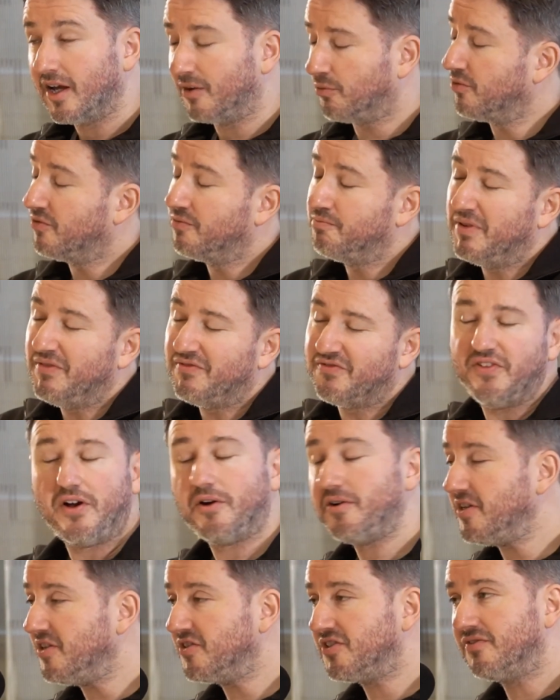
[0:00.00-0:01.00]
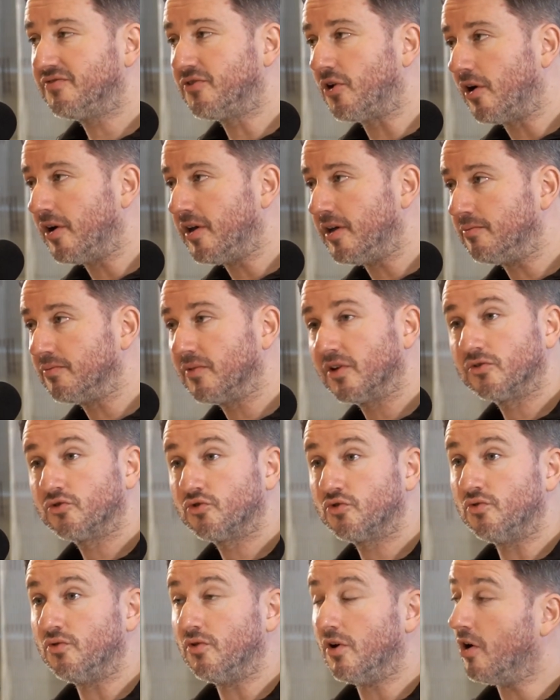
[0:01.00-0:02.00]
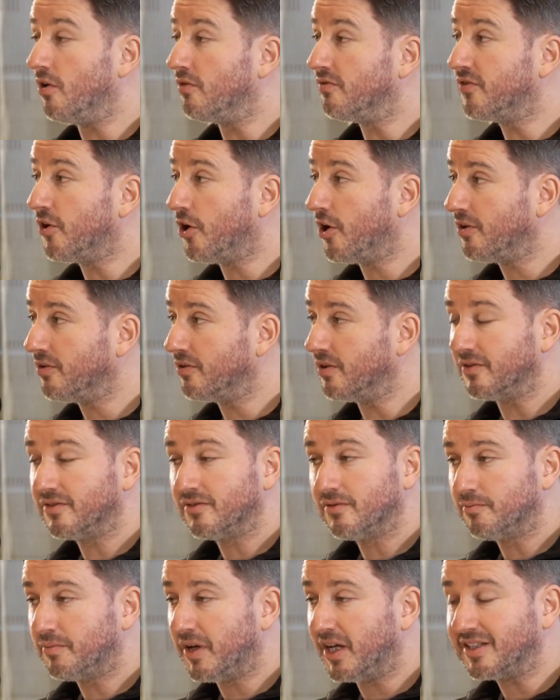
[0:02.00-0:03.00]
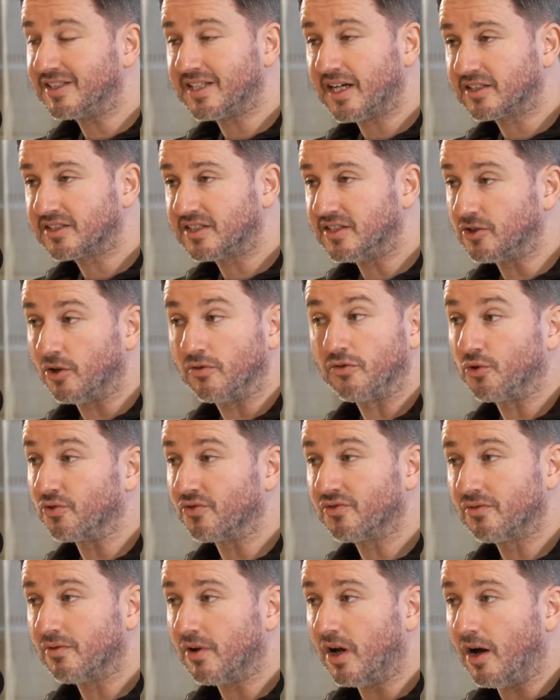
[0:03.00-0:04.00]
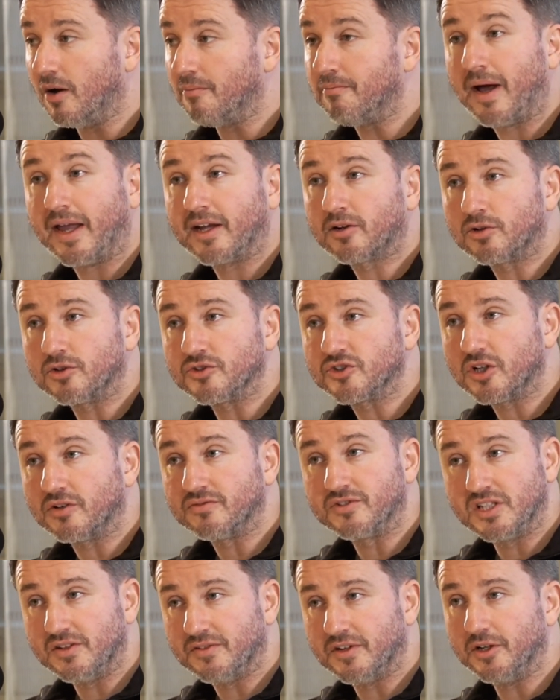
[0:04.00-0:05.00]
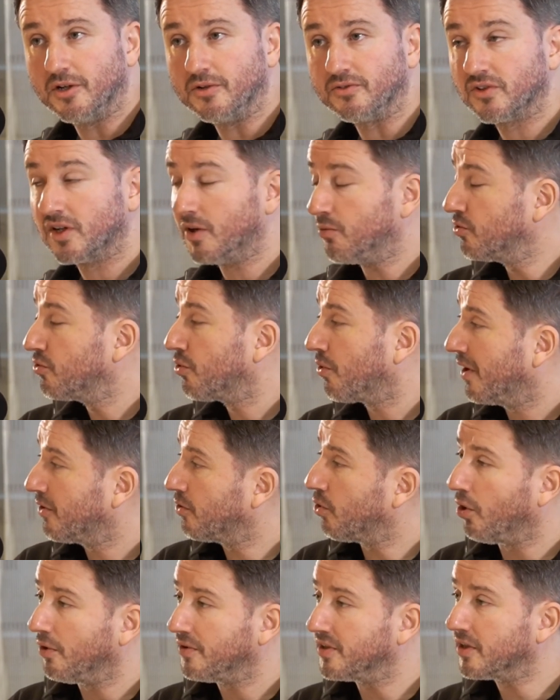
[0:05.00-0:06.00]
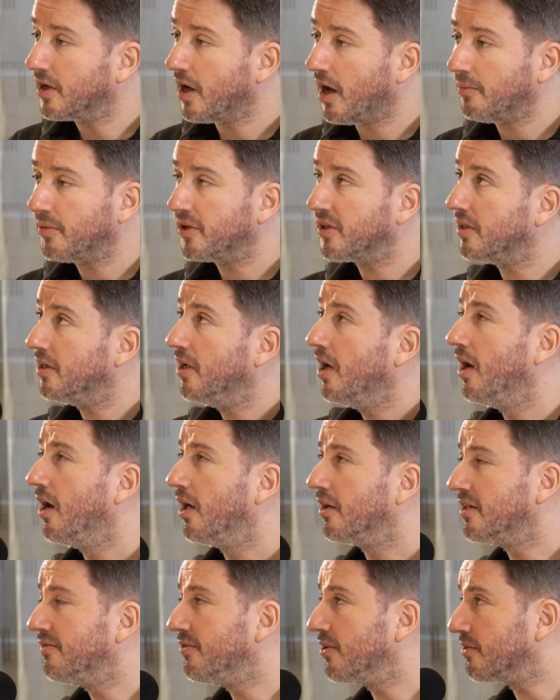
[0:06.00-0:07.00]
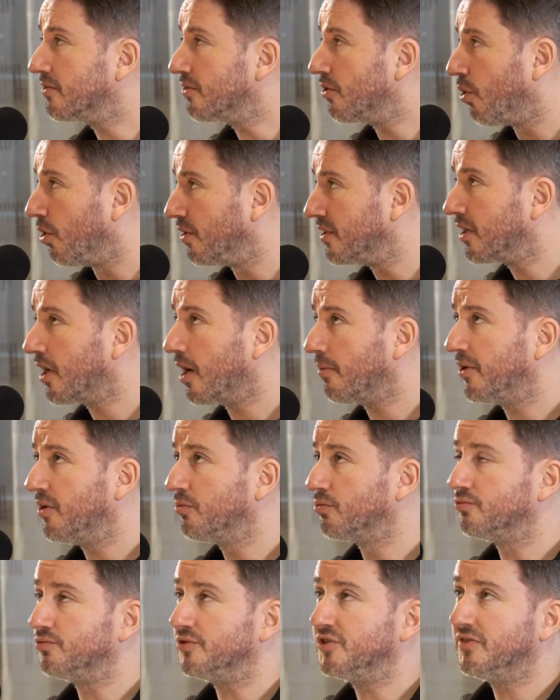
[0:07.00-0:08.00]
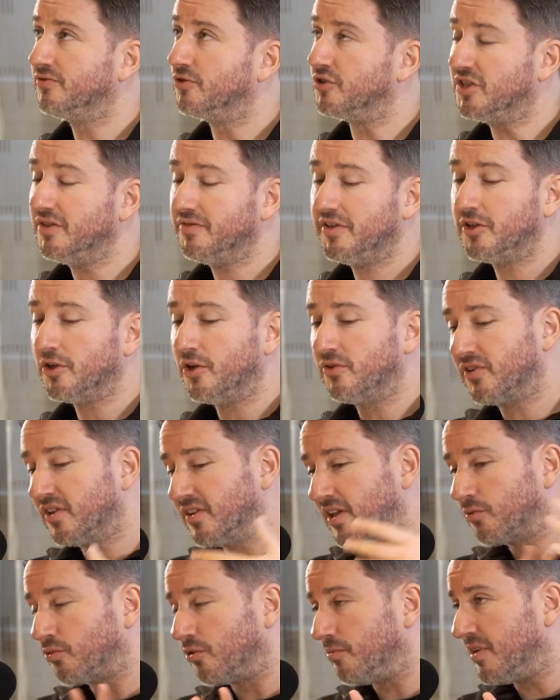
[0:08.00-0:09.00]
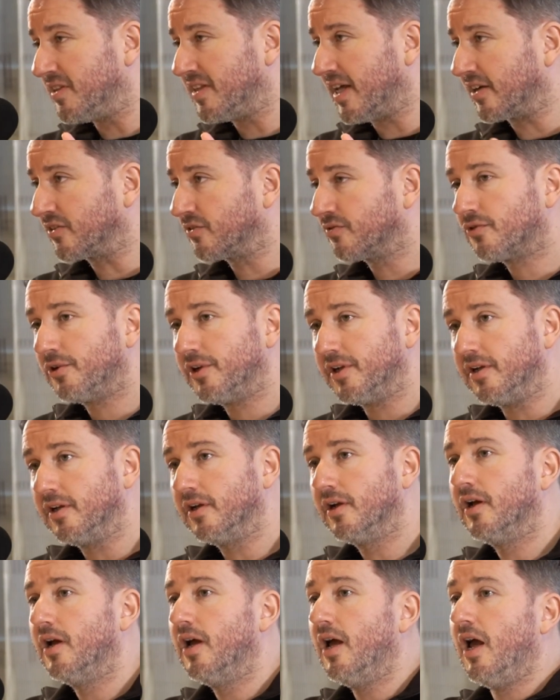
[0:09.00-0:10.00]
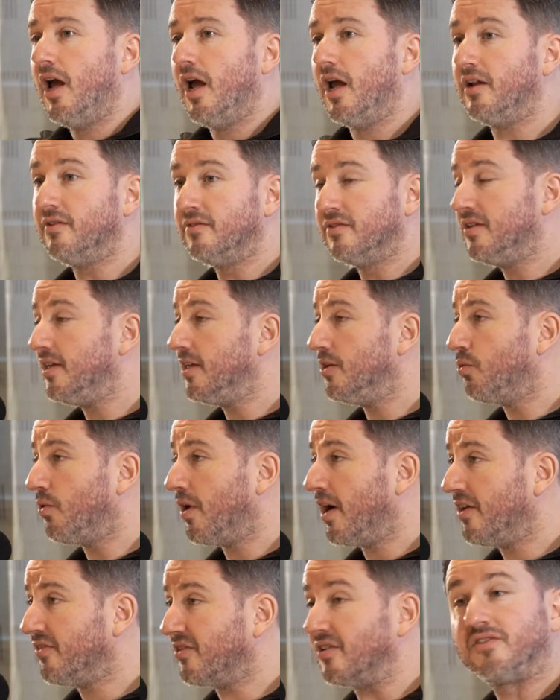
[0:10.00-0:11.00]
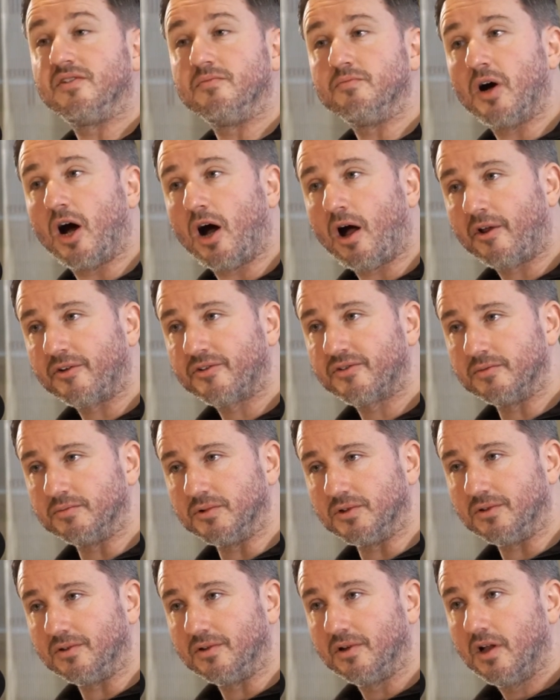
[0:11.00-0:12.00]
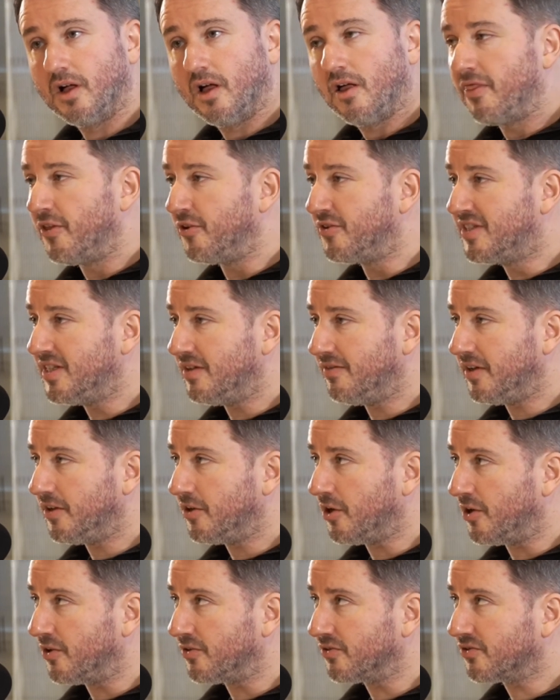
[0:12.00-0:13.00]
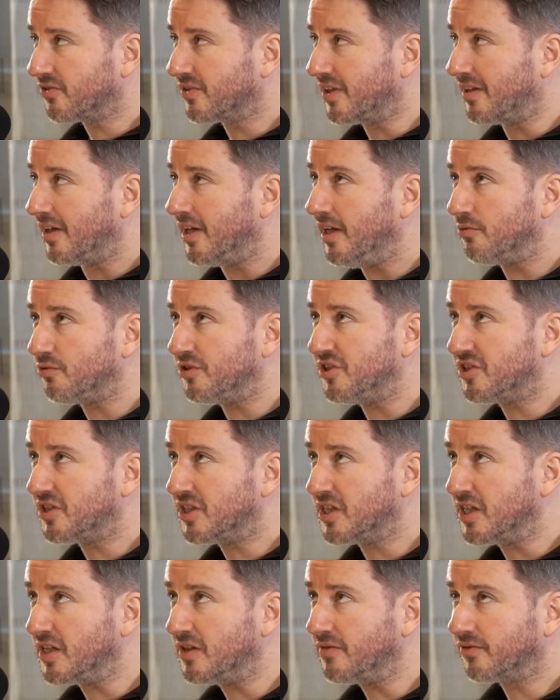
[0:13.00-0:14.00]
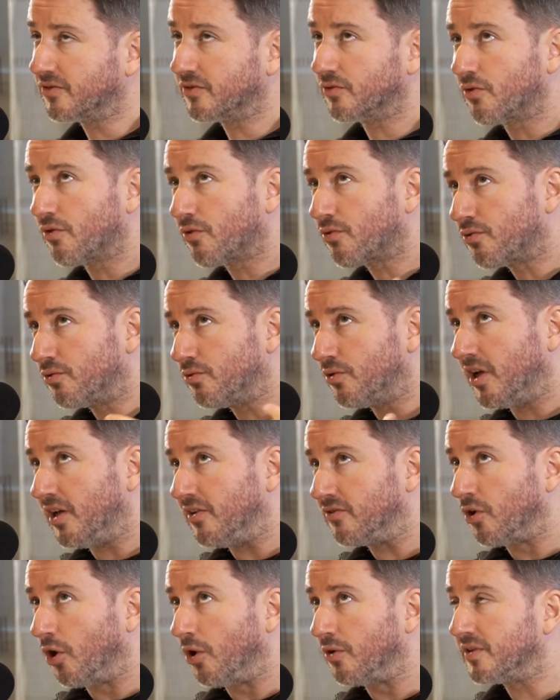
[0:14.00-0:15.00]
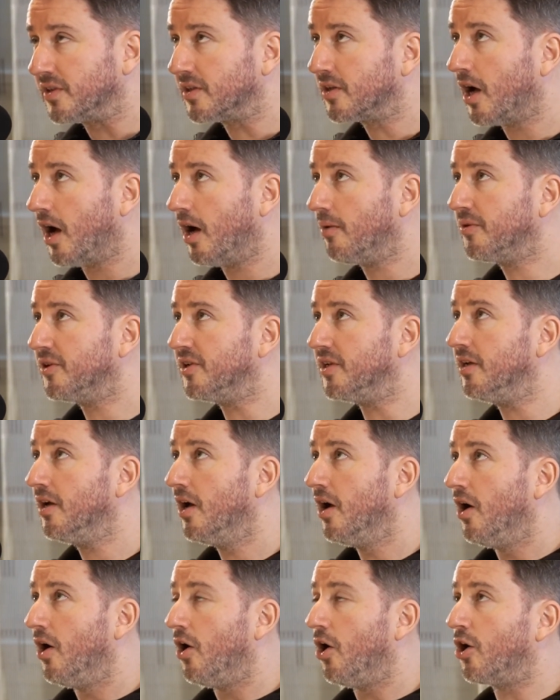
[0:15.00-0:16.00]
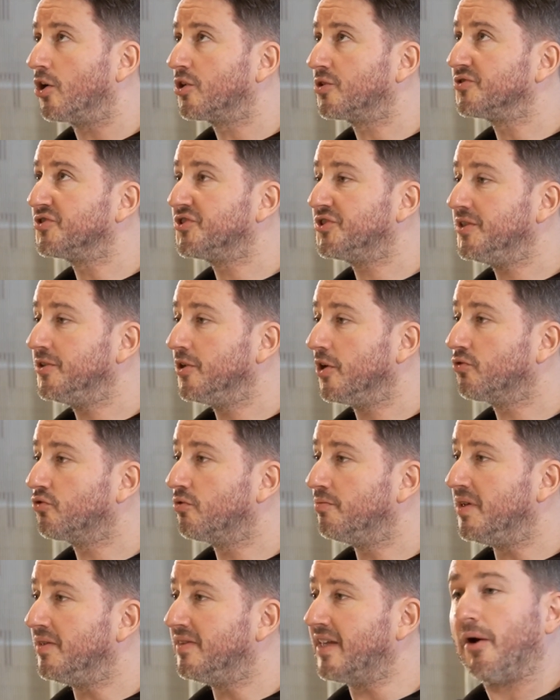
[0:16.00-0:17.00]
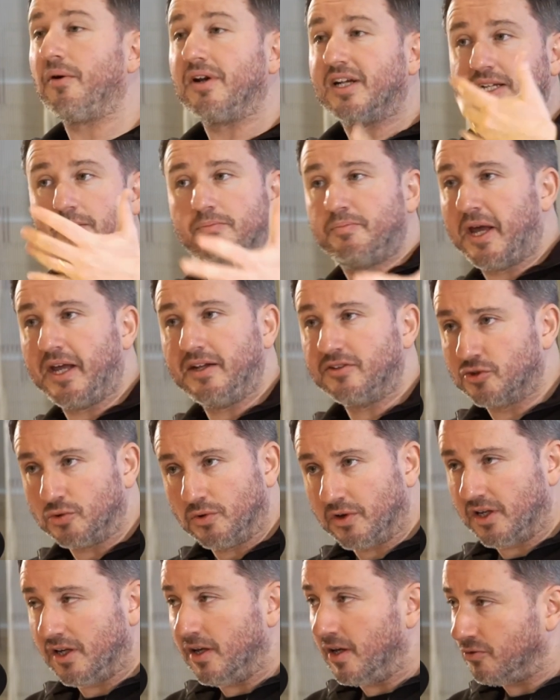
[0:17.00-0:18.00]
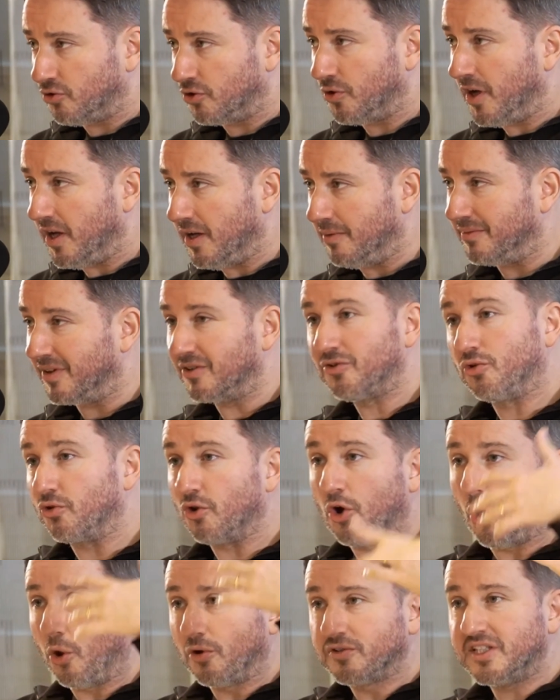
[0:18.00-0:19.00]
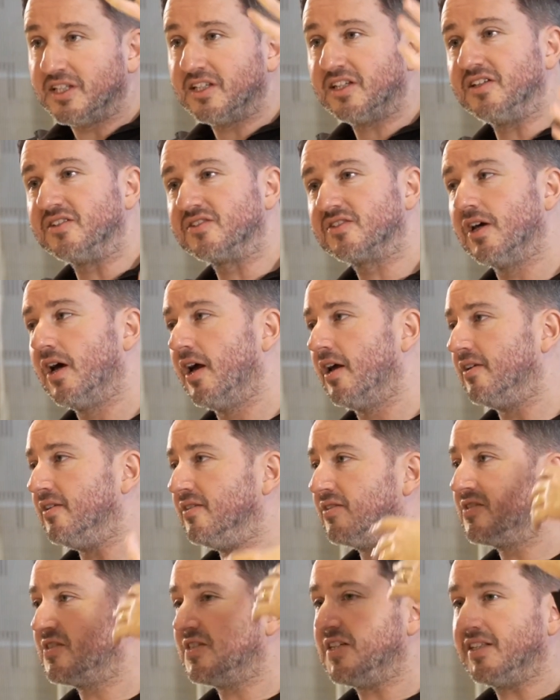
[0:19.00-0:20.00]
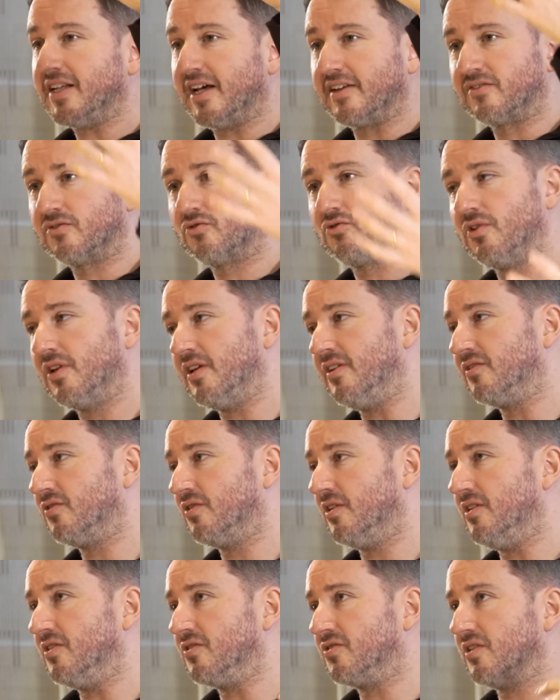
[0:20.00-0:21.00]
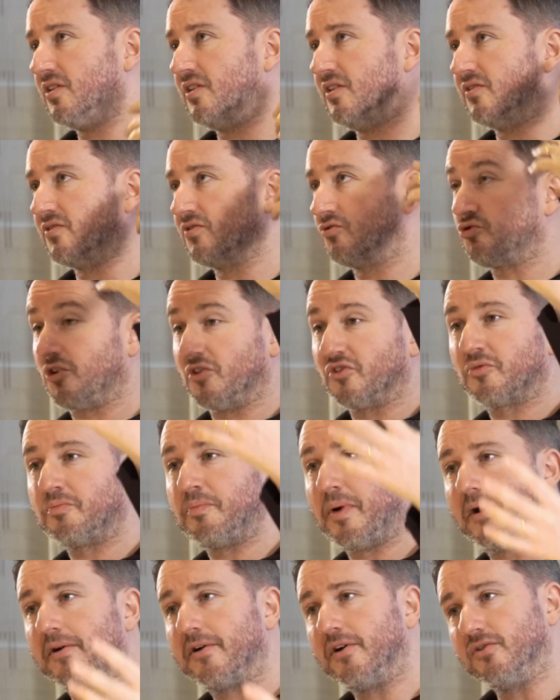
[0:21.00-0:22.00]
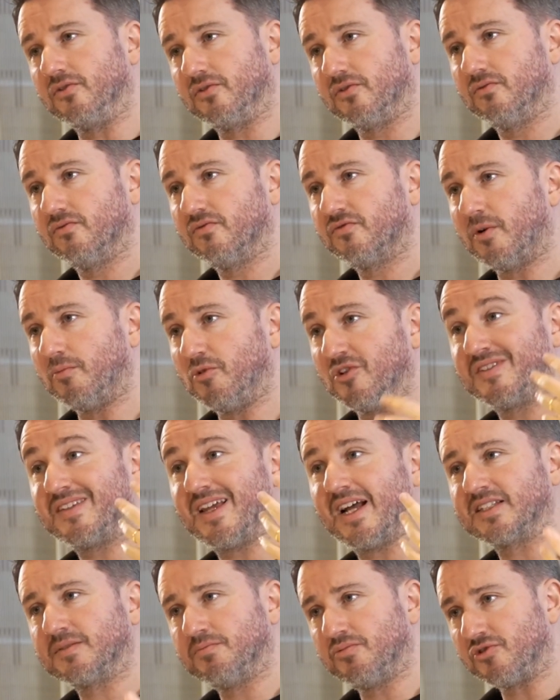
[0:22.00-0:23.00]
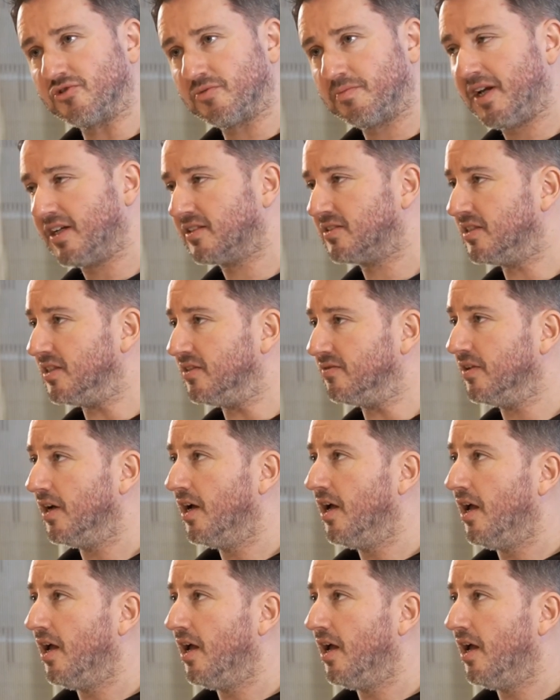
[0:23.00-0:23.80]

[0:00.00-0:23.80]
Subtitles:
it would be very easy for him to avoid paying taxes on those Microsoft dividends. He would create a holding company, the holding company would receive the dividends, and that would be tax-free. In the US, it's impossible. The dividends that he receives through his holding company are considered to be directly paid to him. The holding is seen as is transparent from a tax perspective,